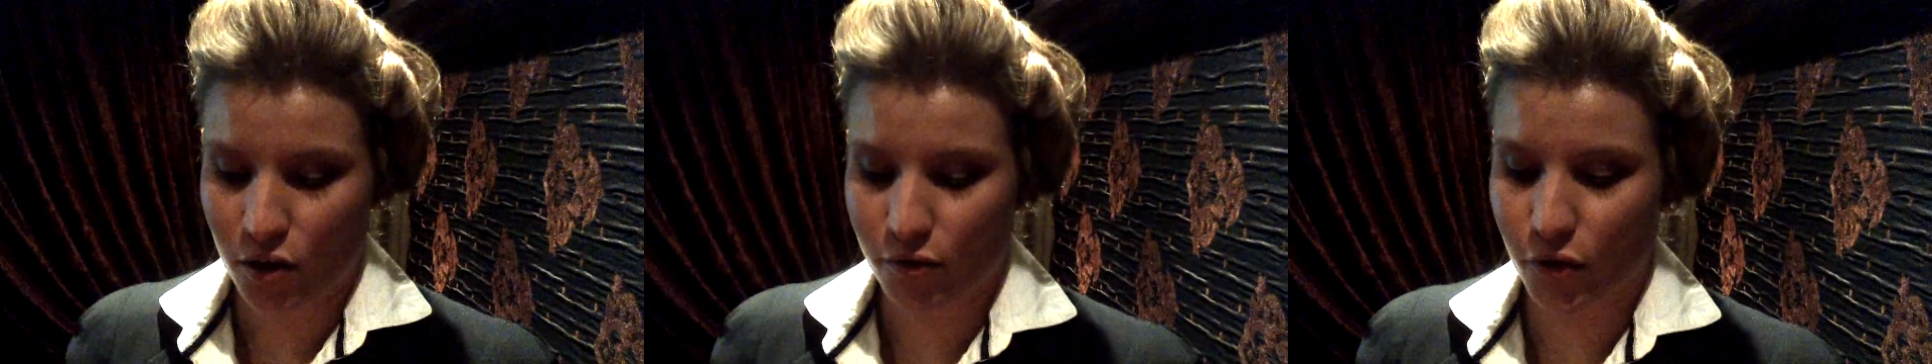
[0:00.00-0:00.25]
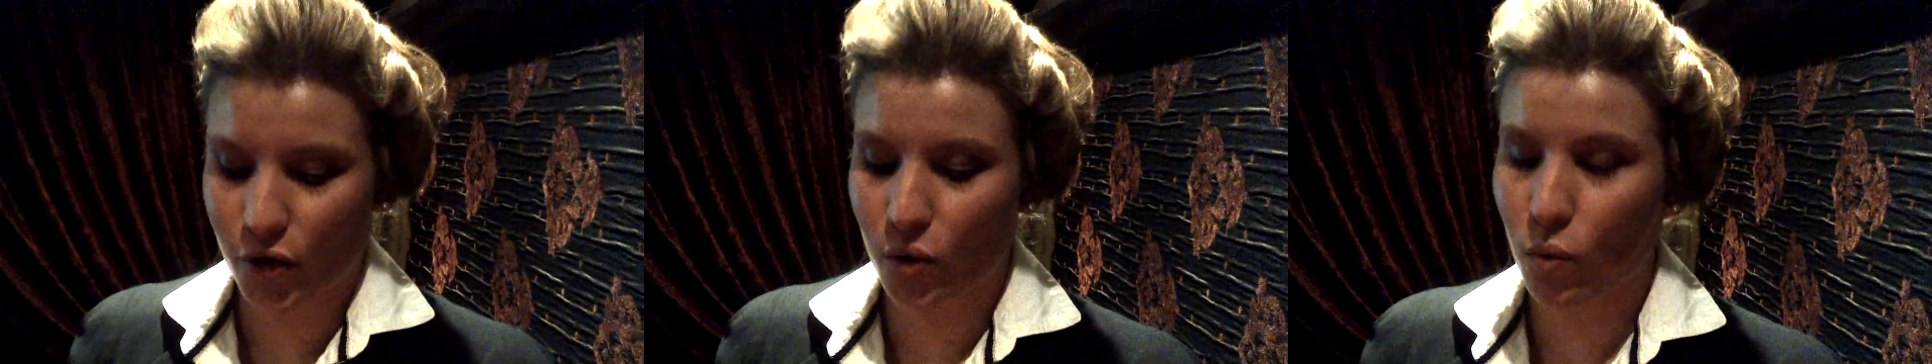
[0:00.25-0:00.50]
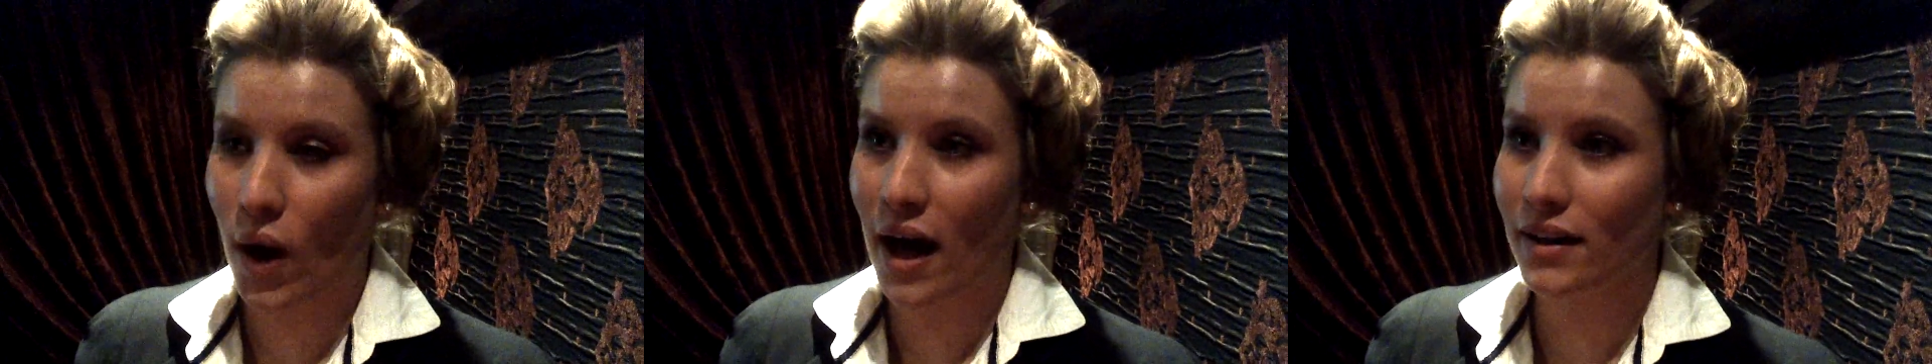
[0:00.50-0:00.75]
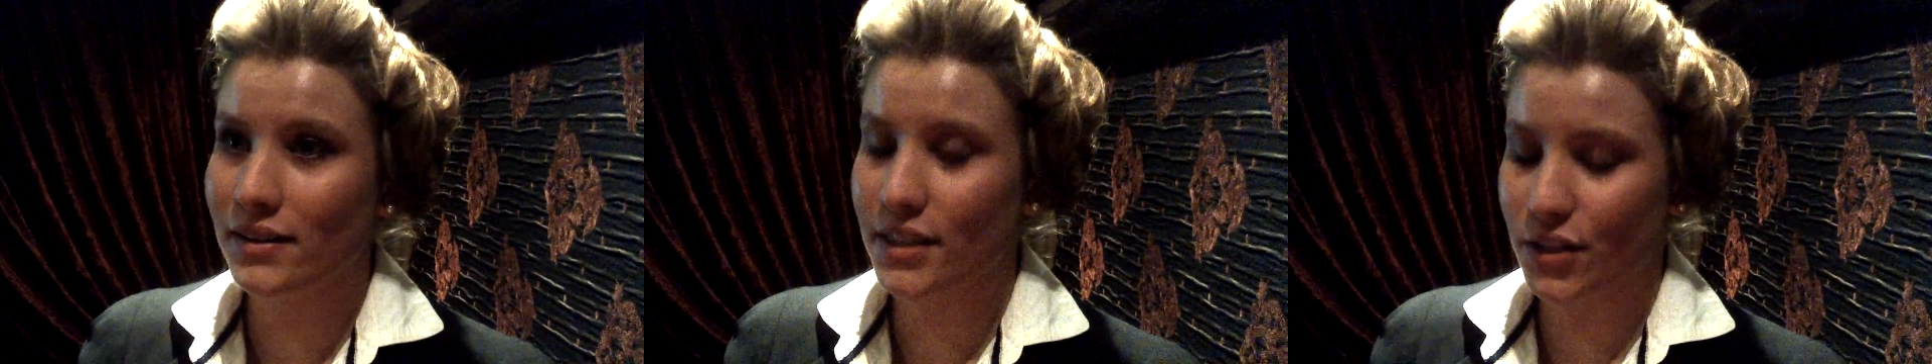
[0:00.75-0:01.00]
for her
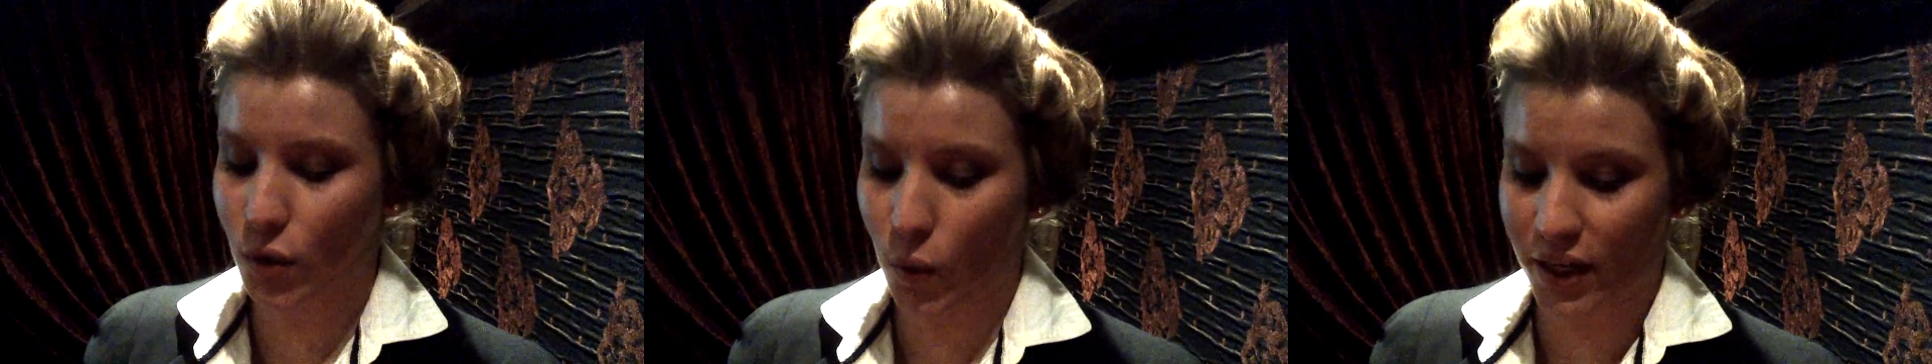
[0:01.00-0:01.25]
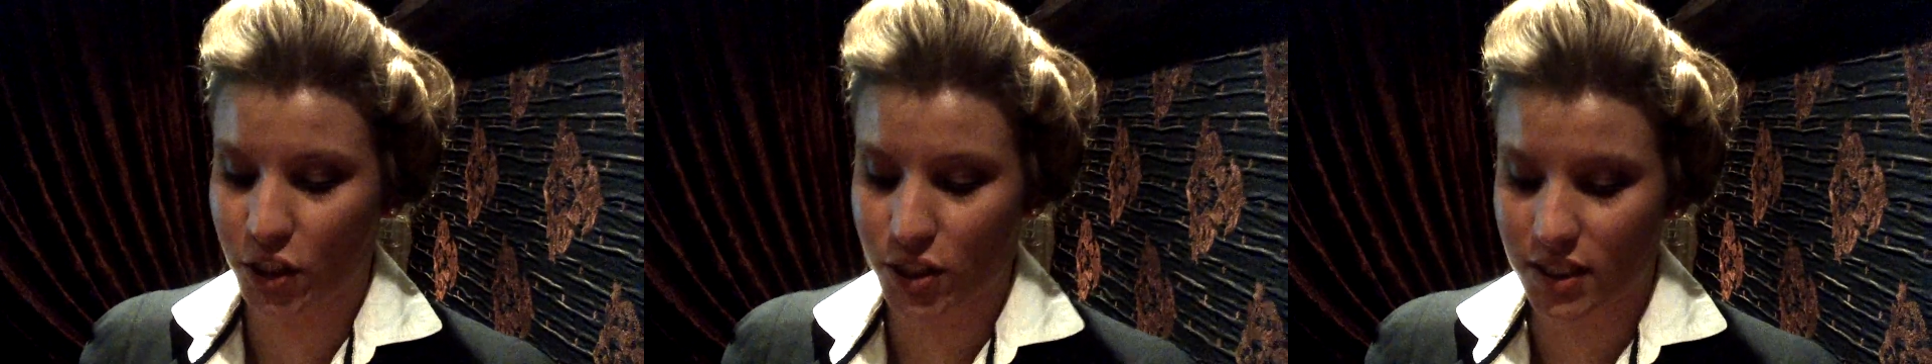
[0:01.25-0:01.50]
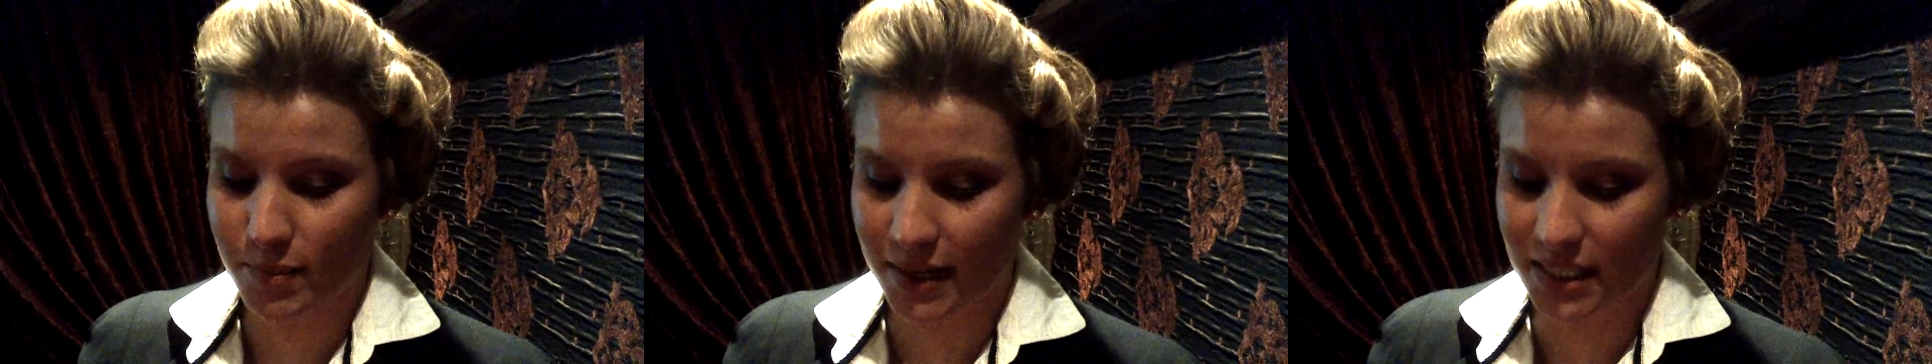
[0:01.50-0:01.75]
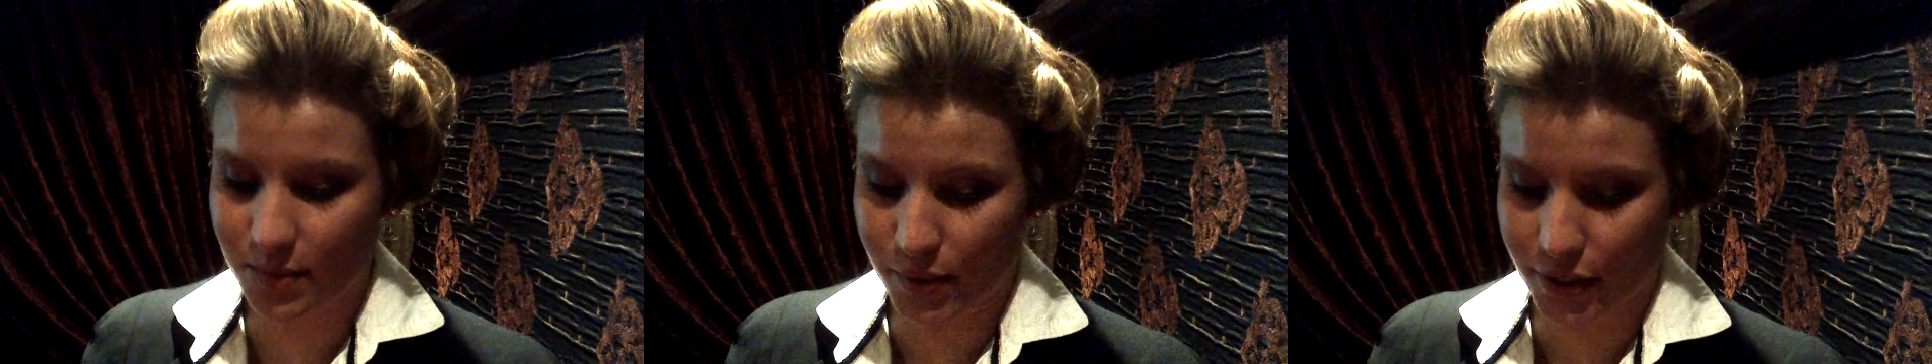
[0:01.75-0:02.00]
wildness quenches my
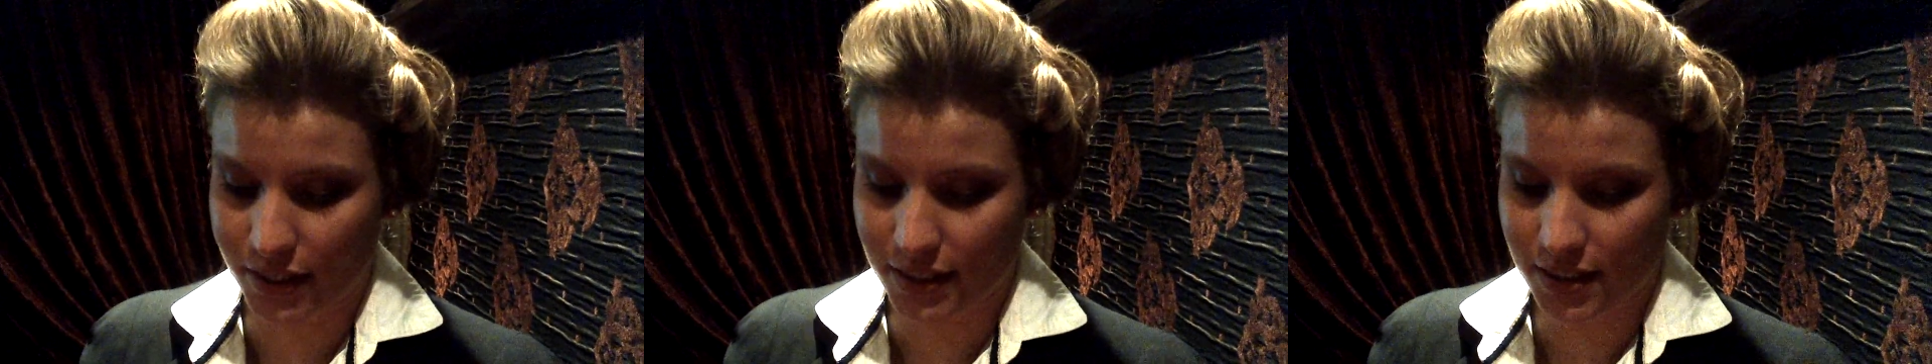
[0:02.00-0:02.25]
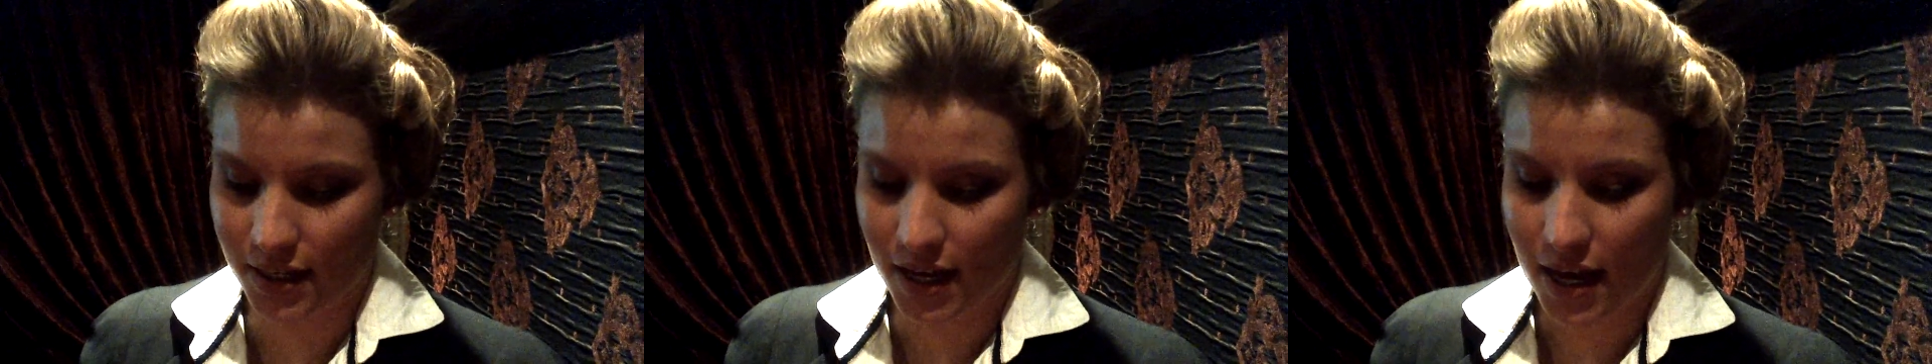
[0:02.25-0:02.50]
spirit